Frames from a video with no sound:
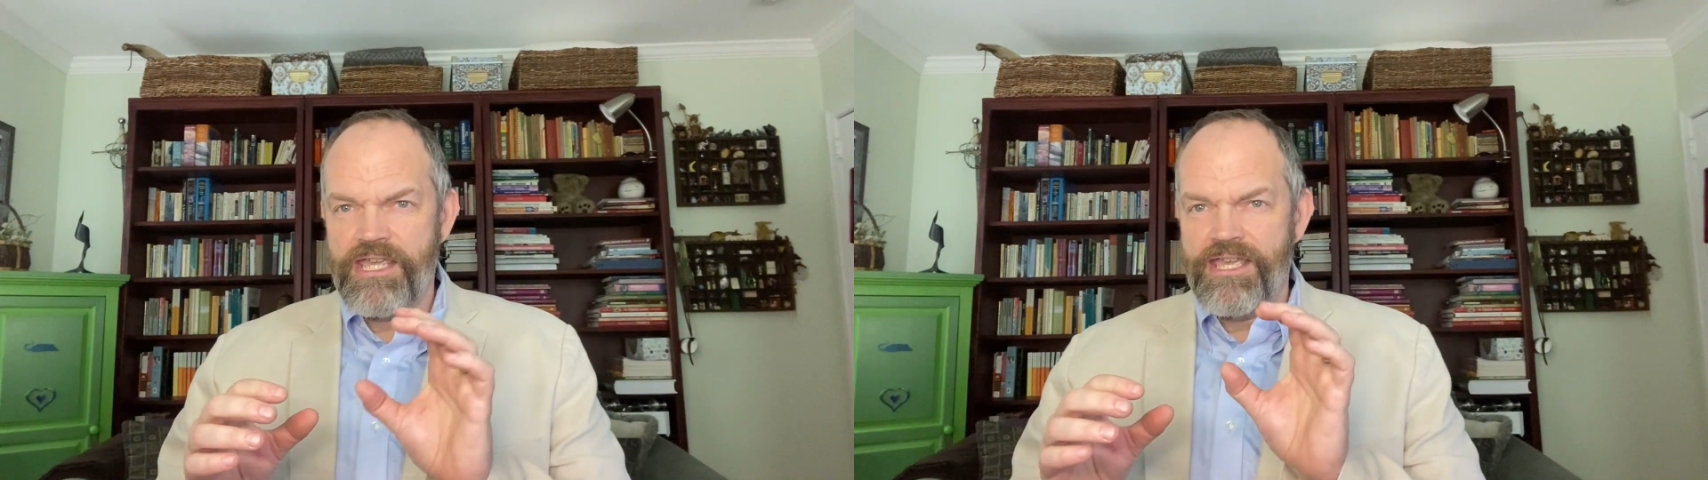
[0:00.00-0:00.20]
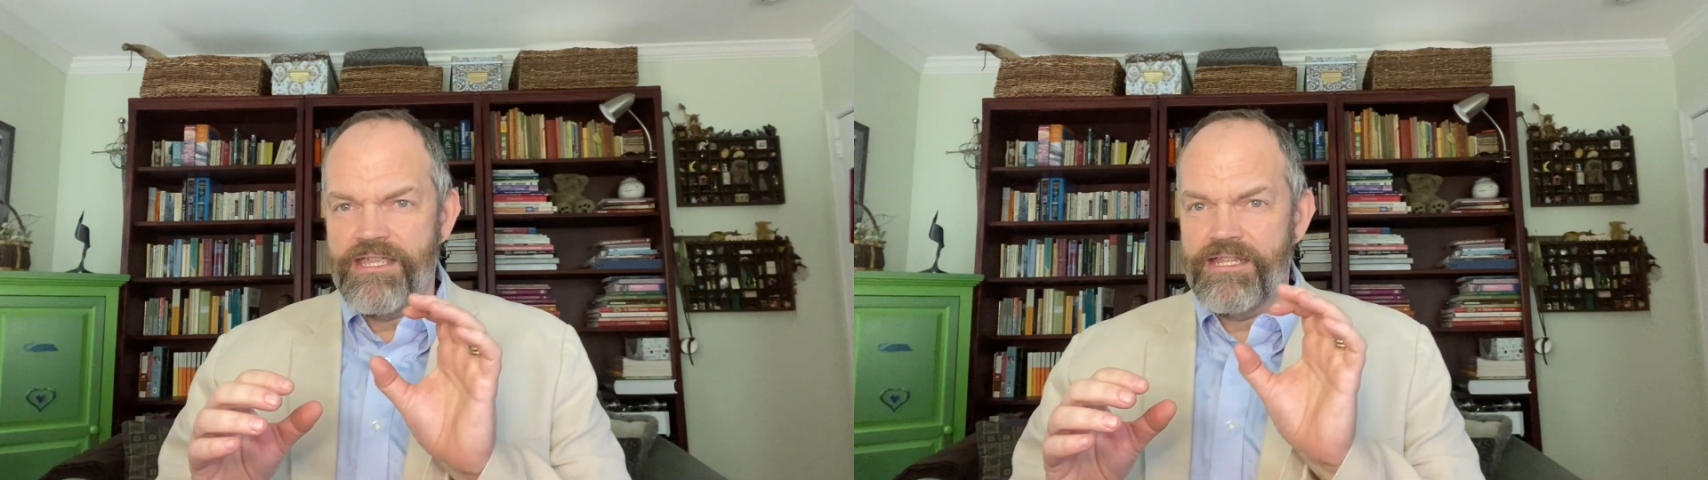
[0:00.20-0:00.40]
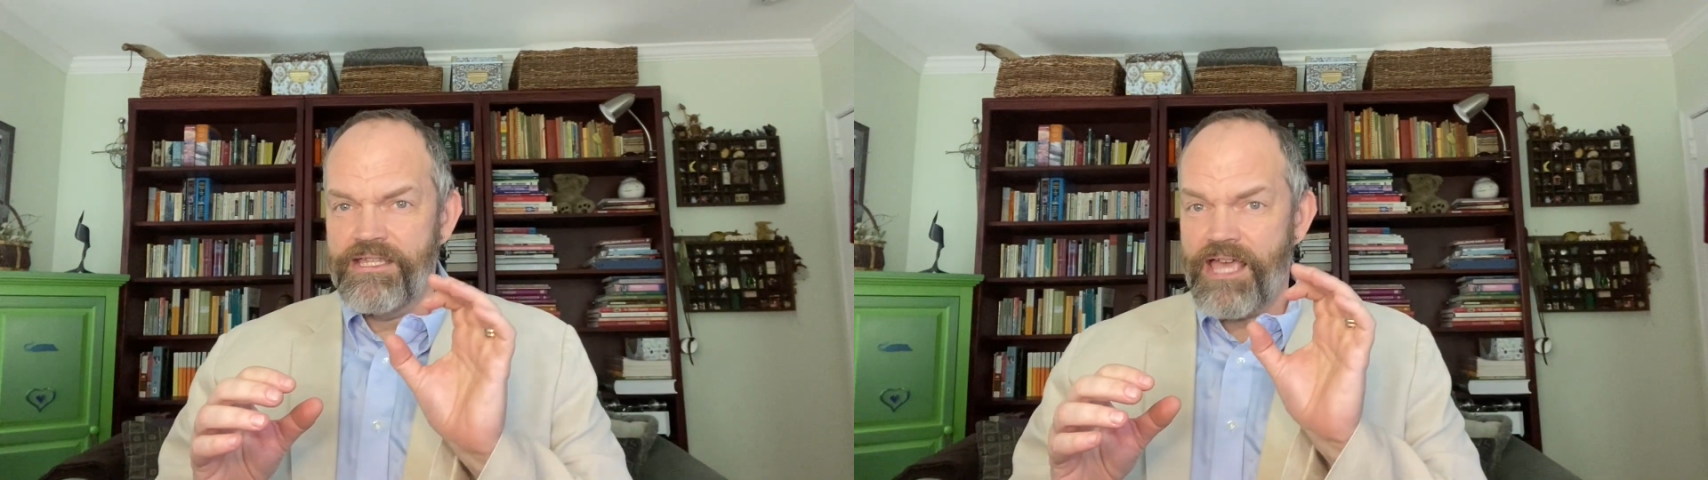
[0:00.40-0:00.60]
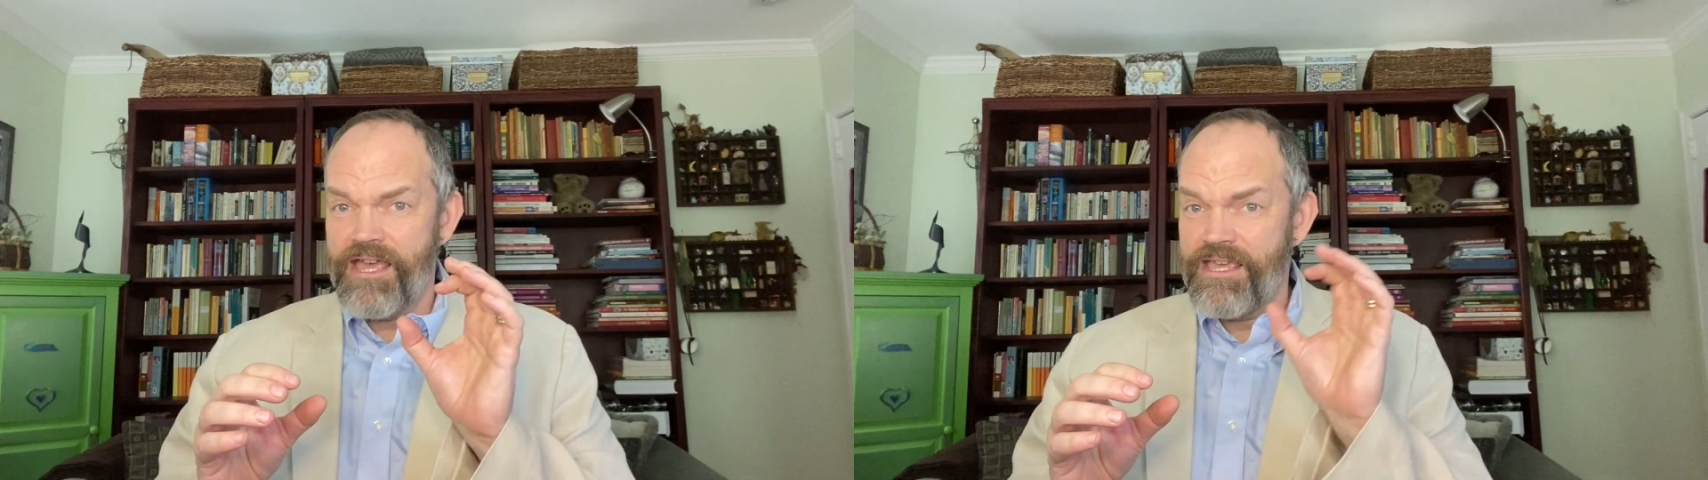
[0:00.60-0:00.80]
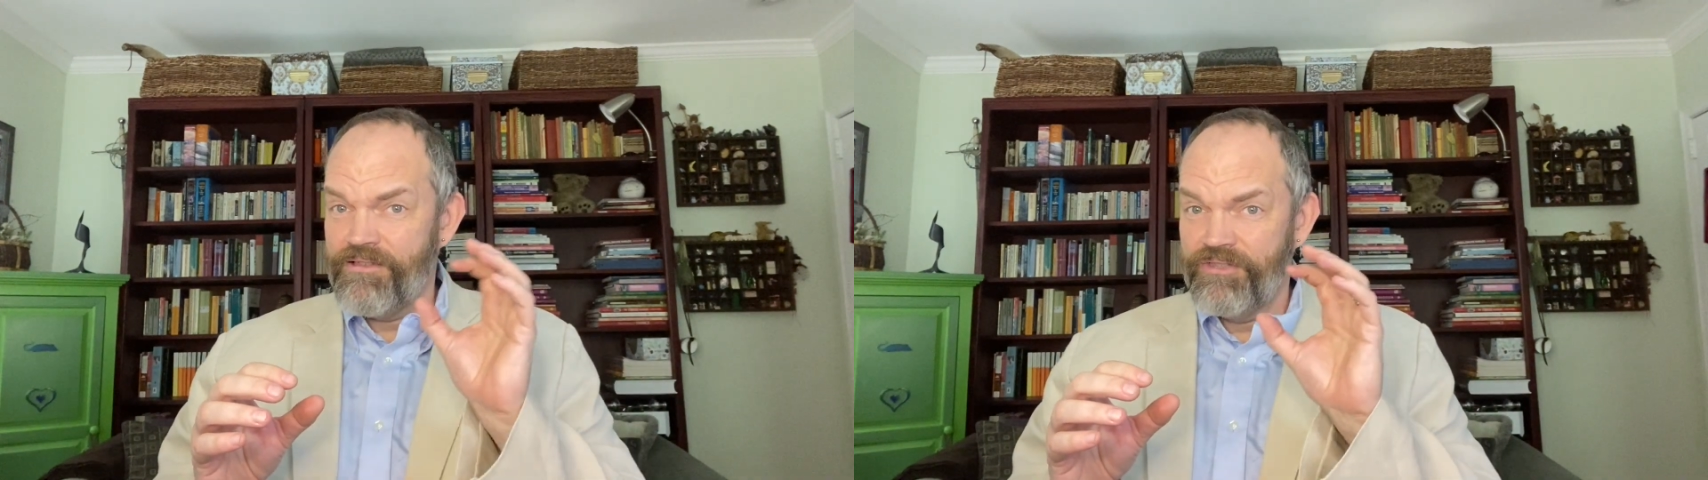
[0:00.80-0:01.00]
and
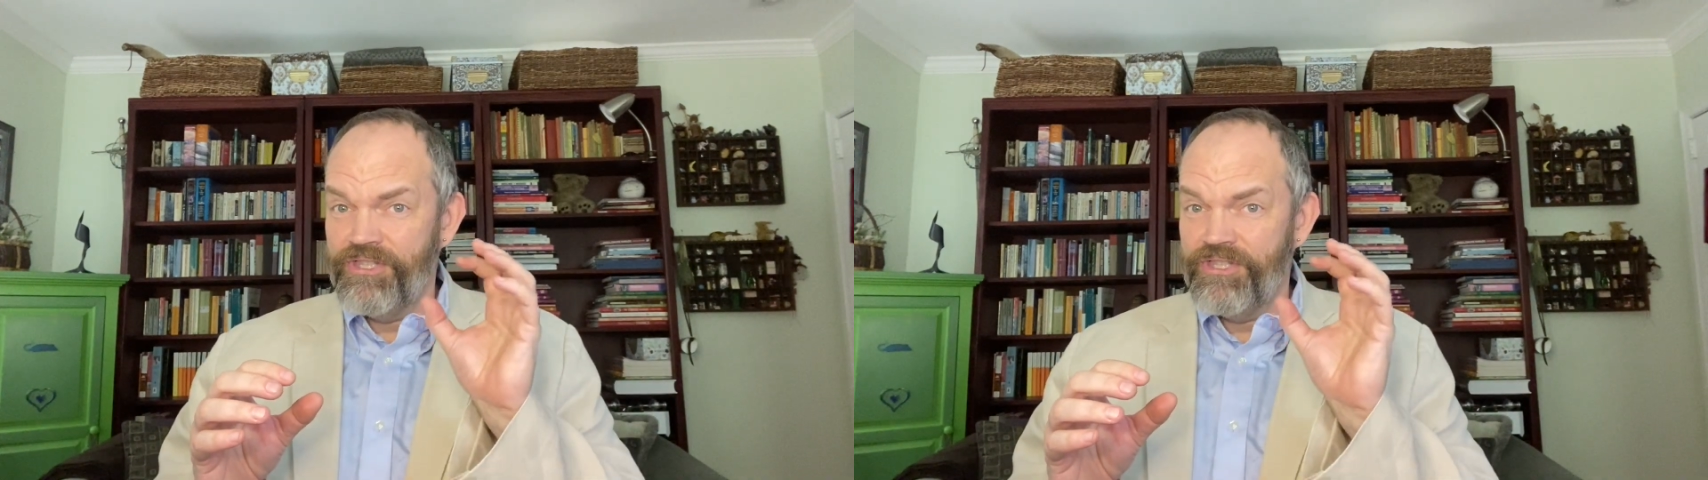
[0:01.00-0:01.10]
it